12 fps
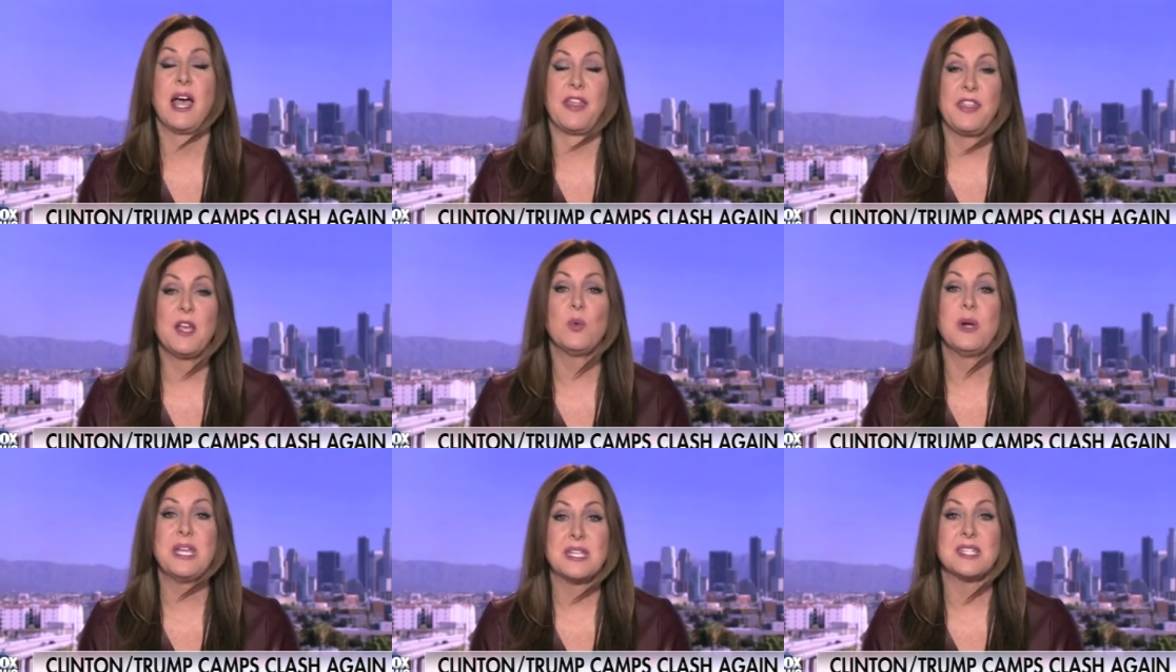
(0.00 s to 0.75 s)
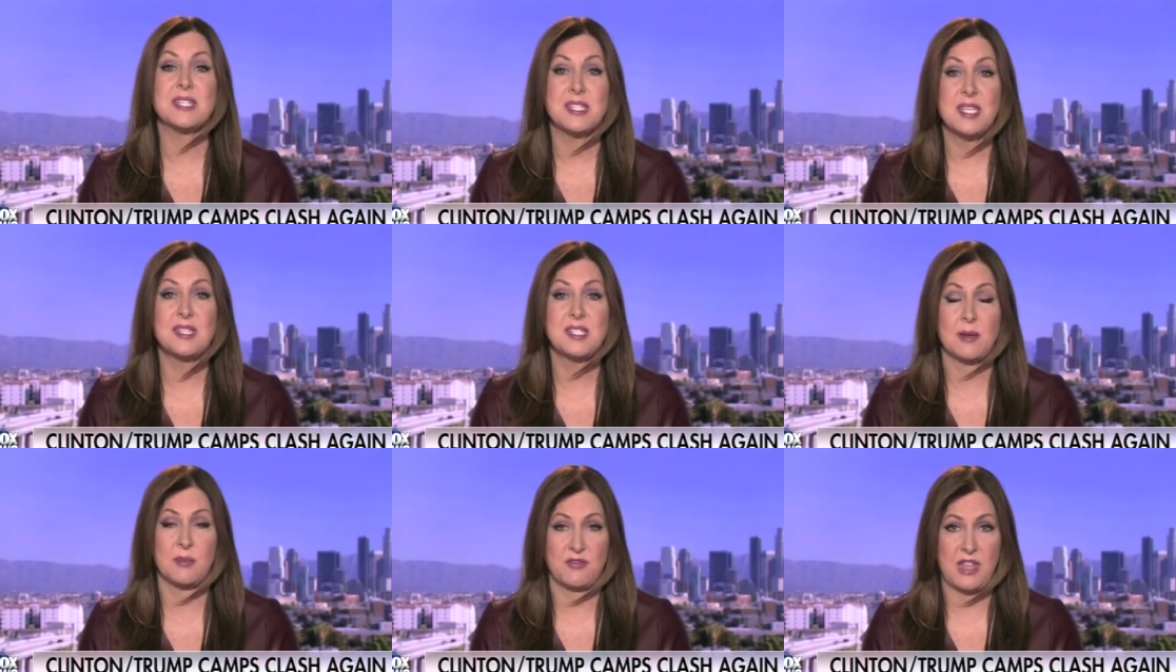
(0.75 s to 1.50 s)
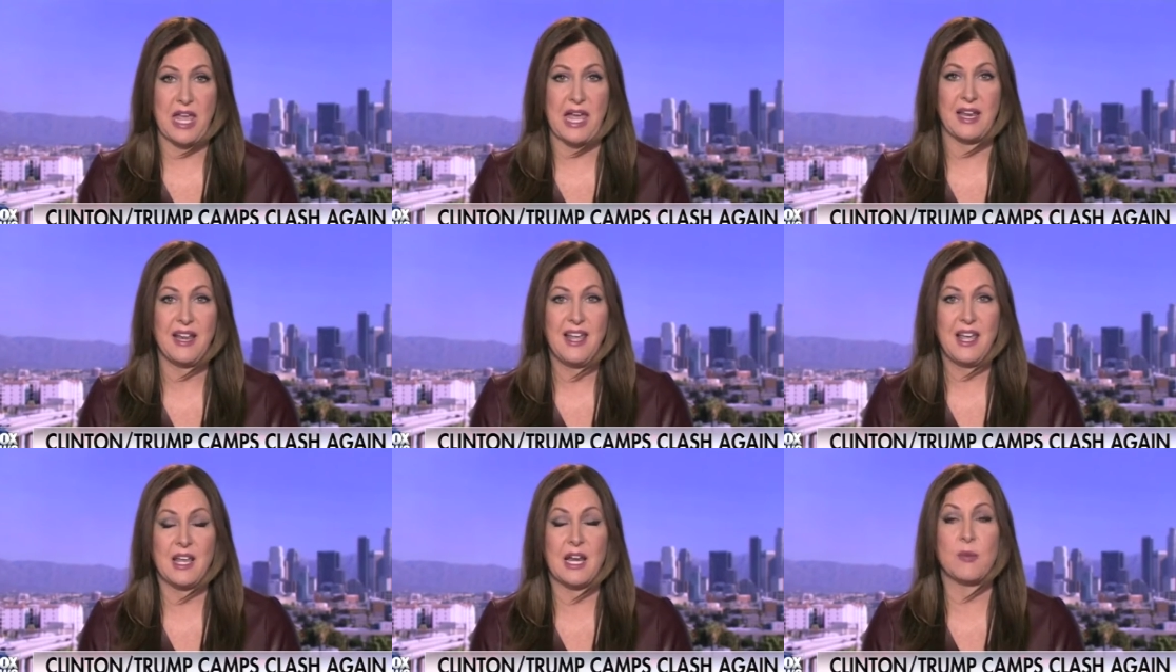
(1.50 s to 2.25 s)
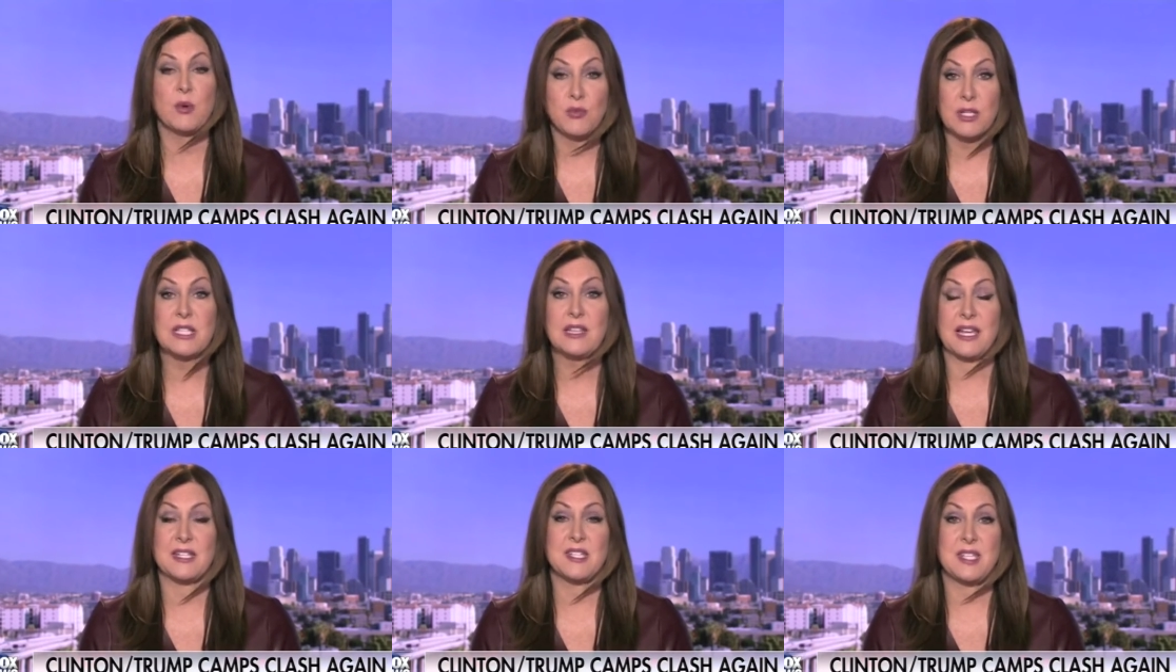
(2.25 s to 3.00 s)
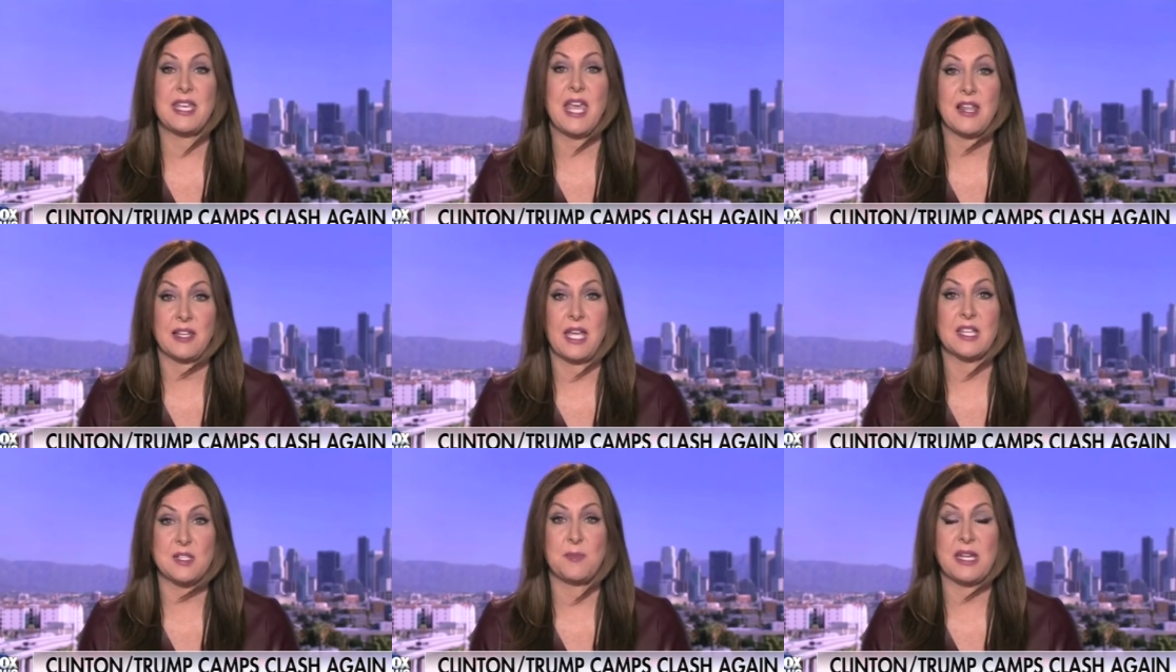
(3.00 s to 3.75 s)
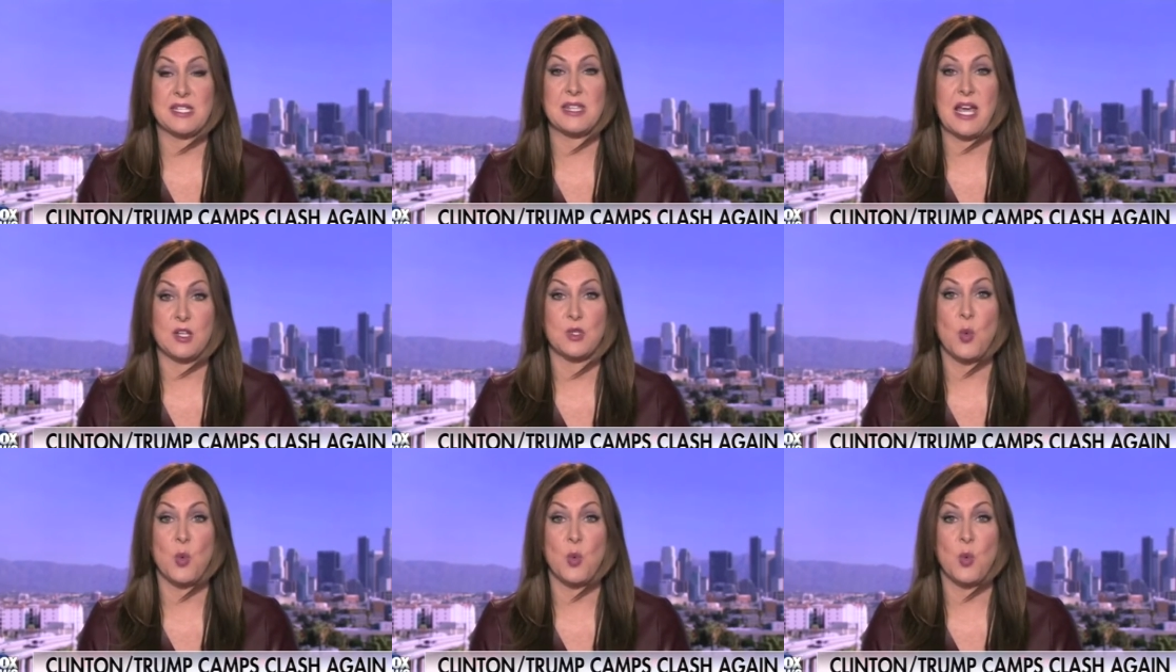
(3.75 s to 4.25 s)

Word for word: I think we need to see some of that. And I would really like to see Kellyanne speak to that as